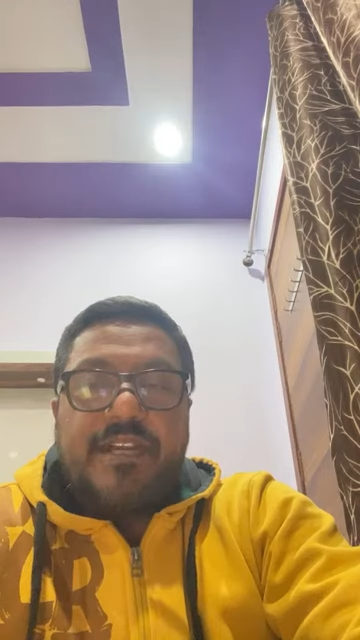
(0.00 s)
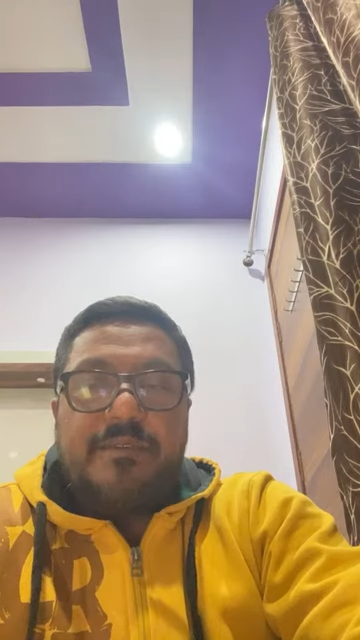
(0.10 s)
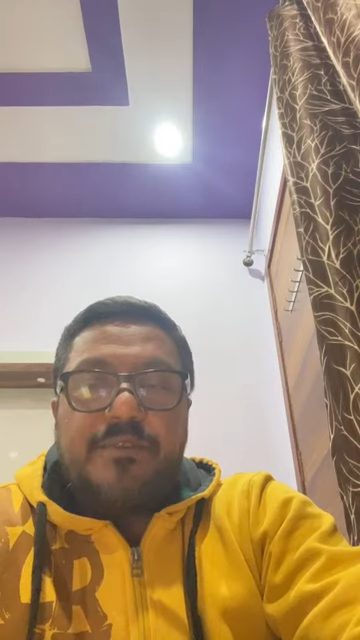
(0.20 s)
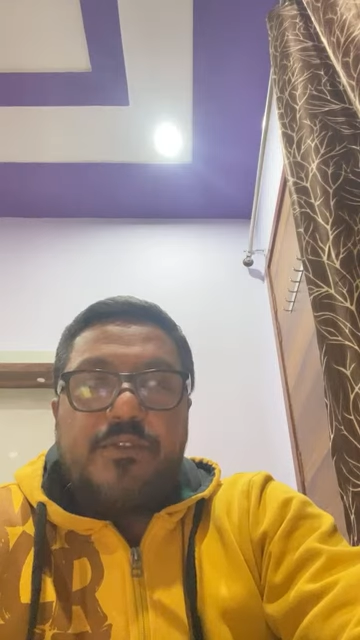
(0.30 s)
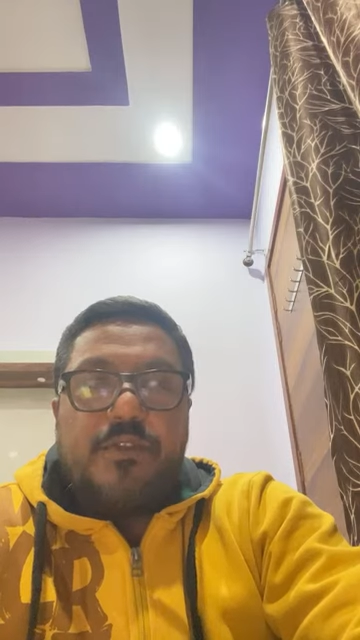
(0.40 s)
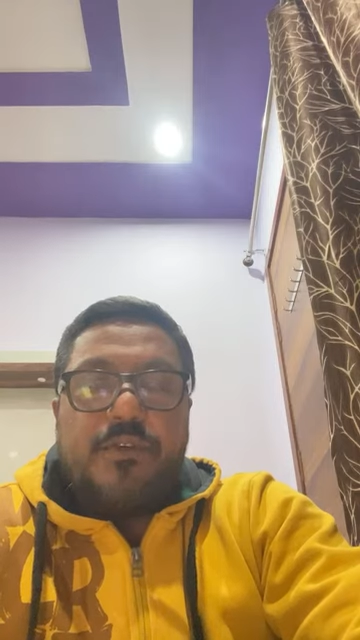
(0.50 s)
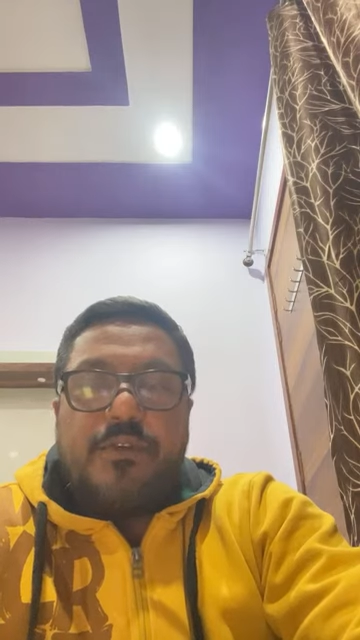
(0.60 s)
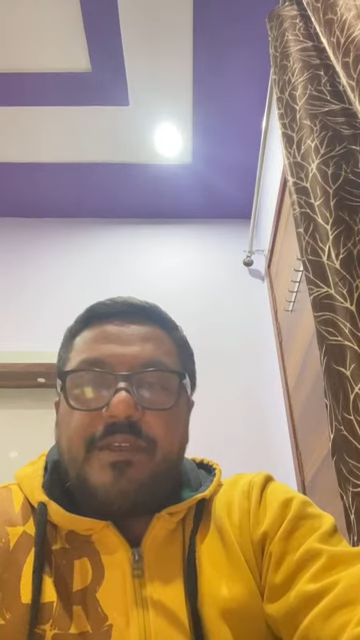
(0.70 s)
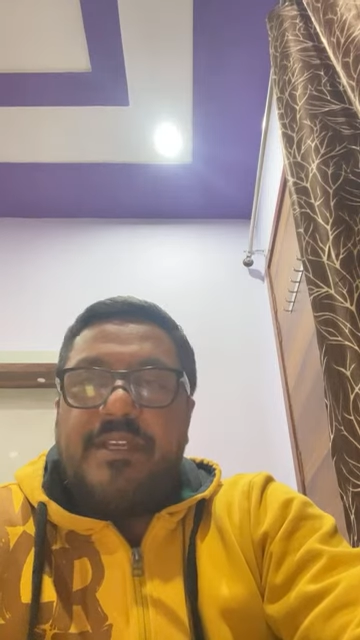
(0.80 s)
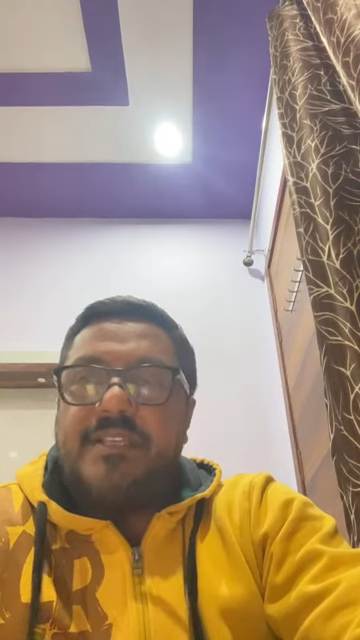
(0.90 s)
comes to
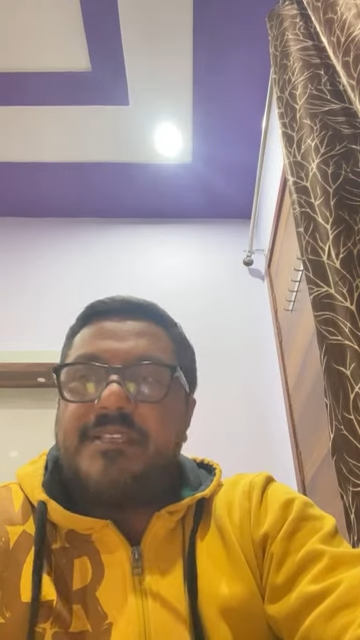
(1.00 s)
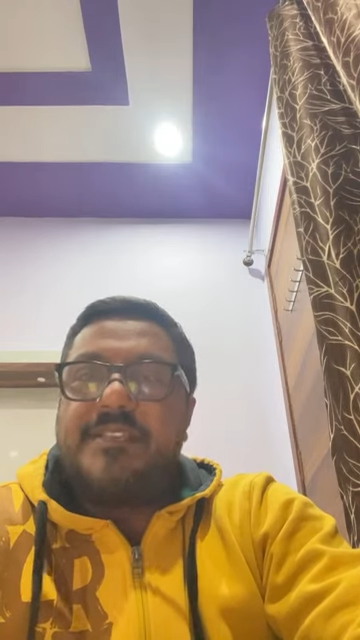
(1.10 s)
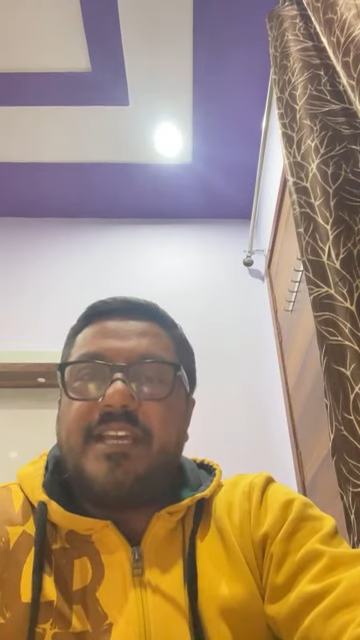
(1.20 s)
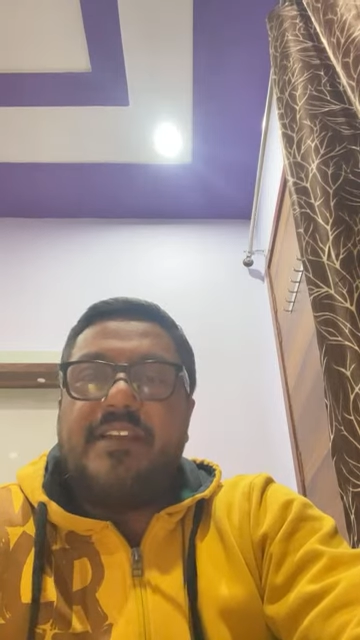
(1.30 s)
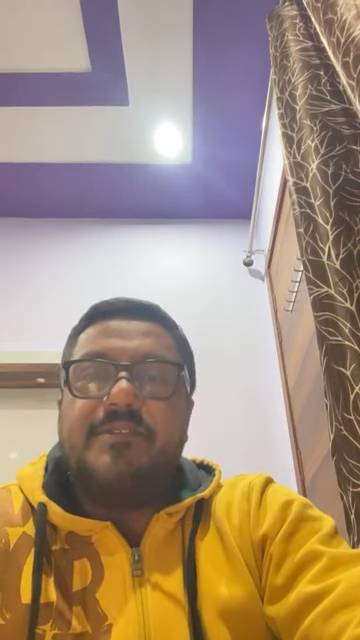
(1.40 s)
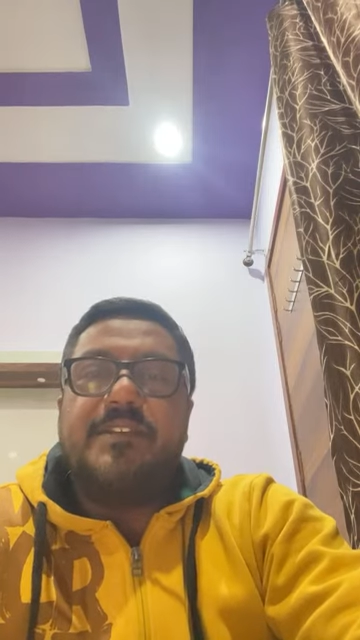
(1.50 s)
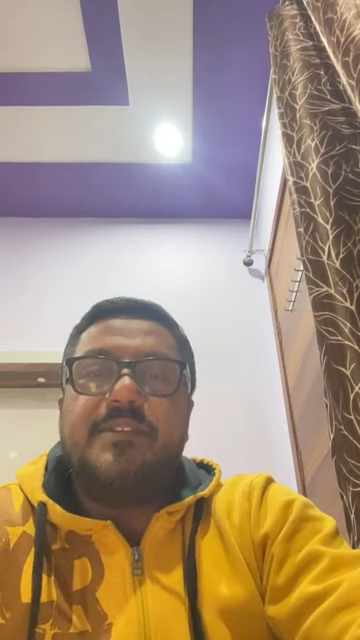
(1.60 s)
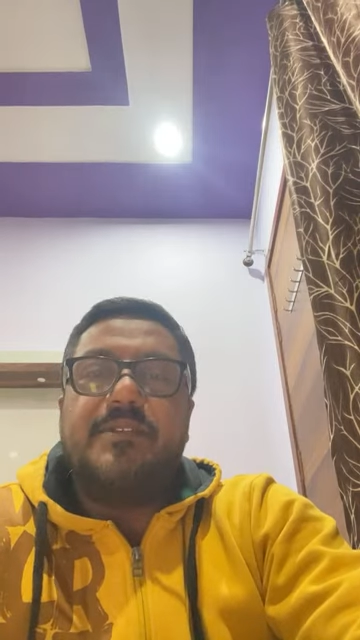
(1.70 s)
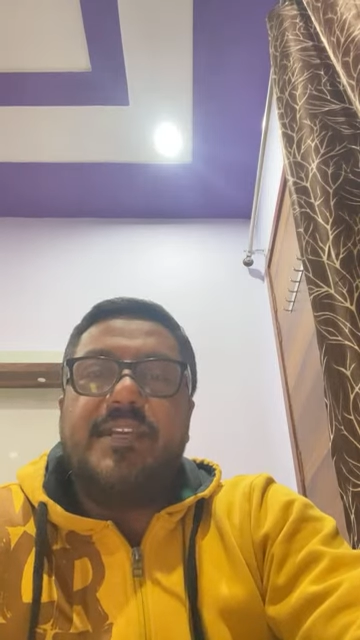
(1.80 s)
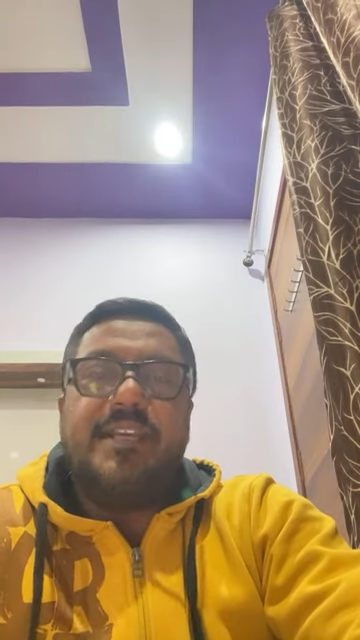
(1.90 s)
know, yes, I have a
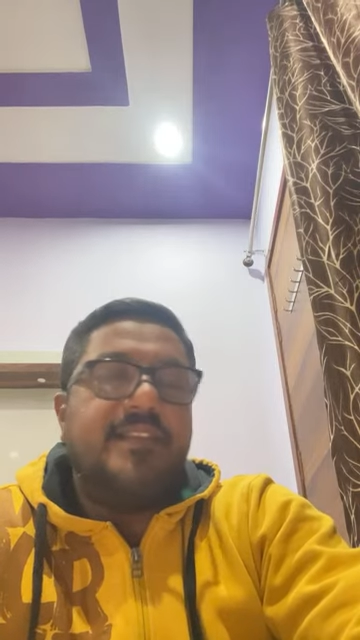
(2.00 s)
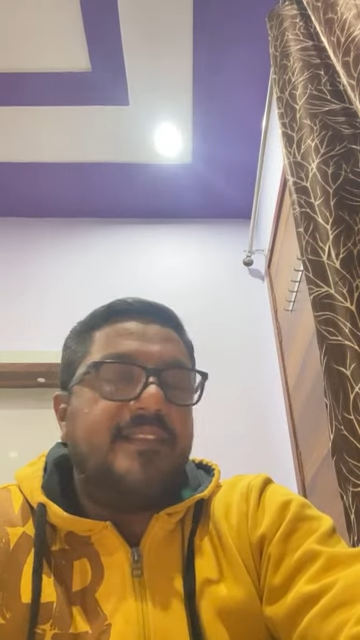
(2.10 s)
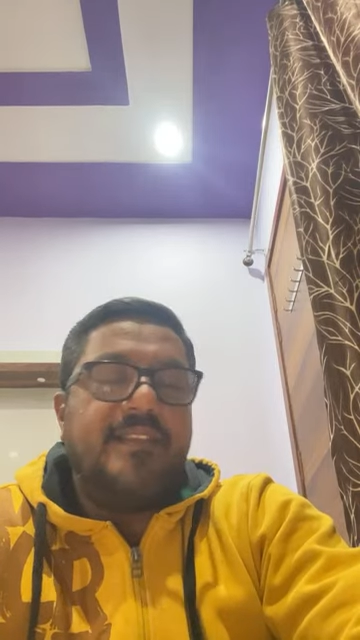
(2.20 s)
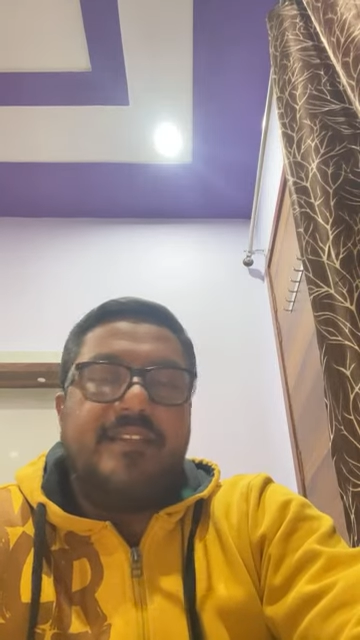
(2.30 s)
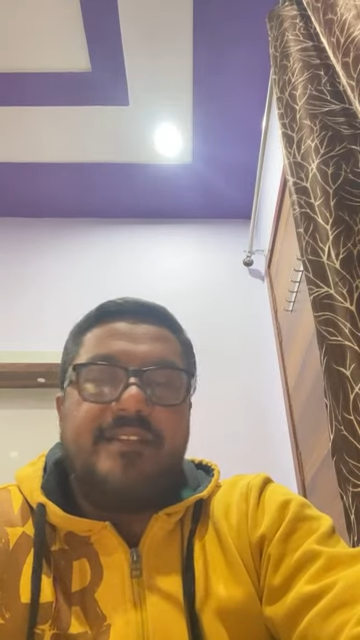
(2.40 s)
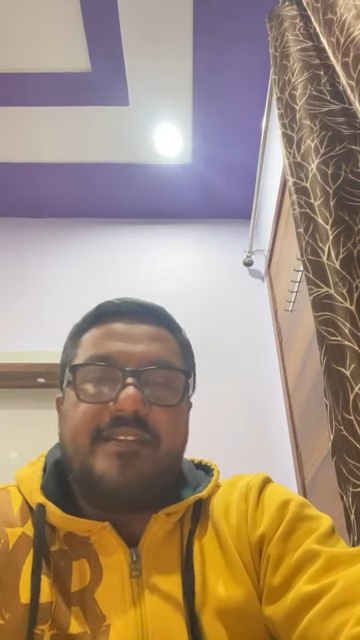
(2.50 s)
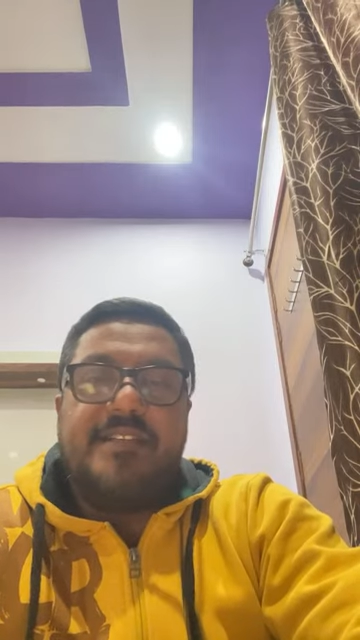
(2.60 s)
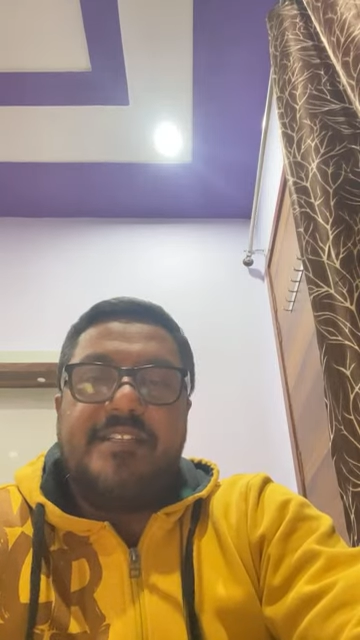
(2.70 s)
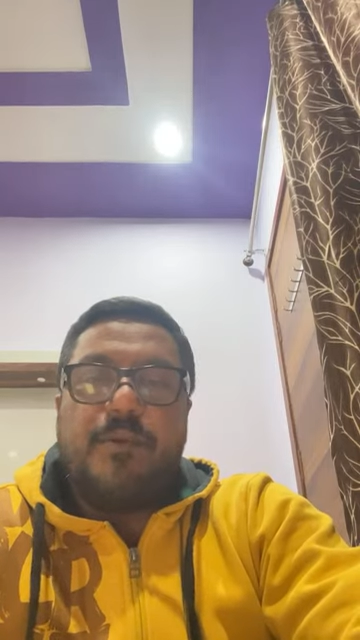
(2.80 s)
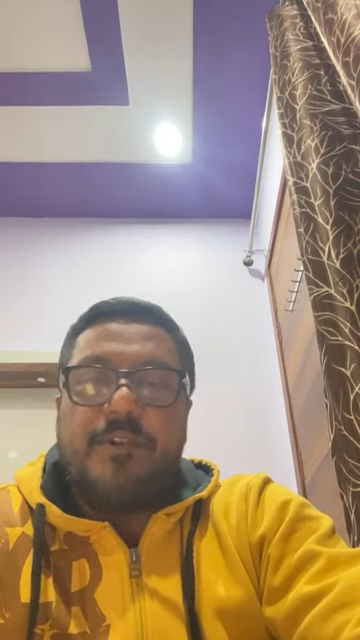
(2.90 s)
great
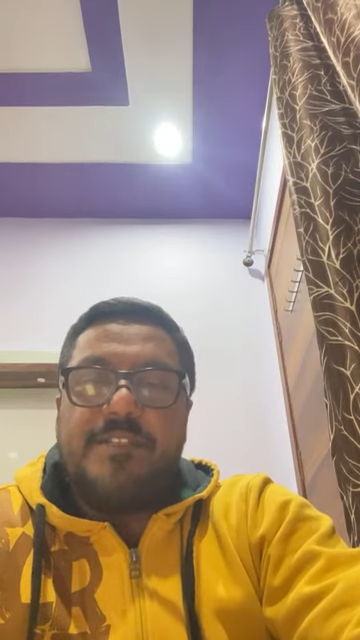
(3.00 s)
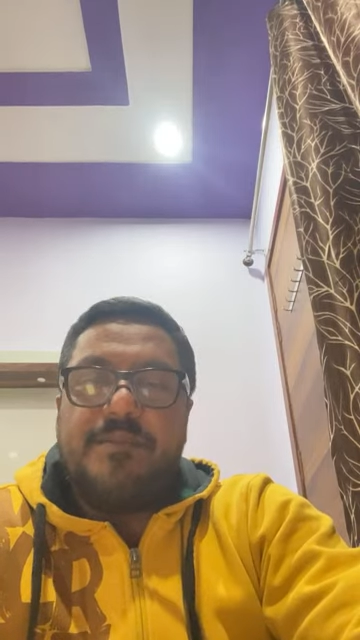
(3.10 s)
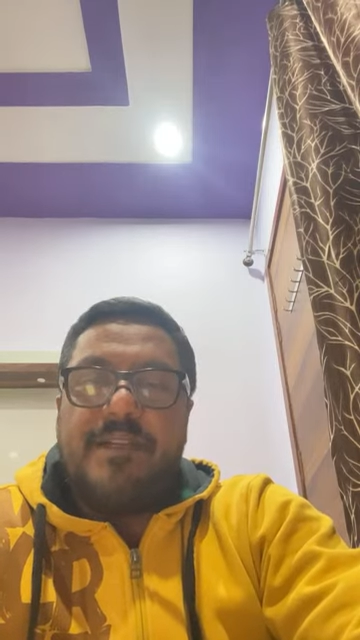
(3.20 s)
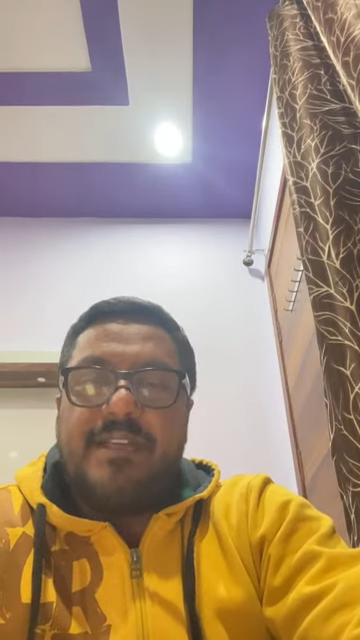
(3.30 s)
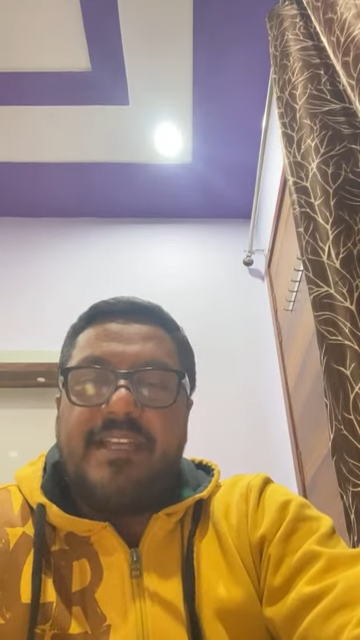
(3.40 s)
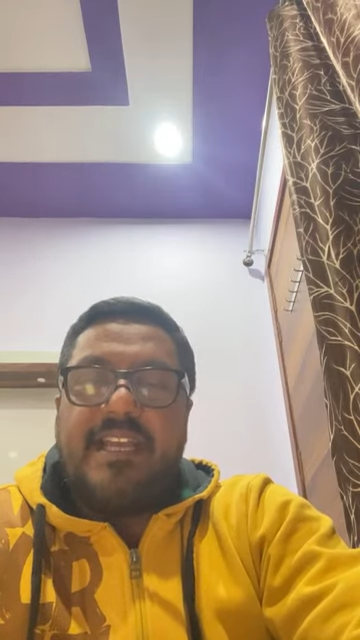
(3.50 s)
responsibility.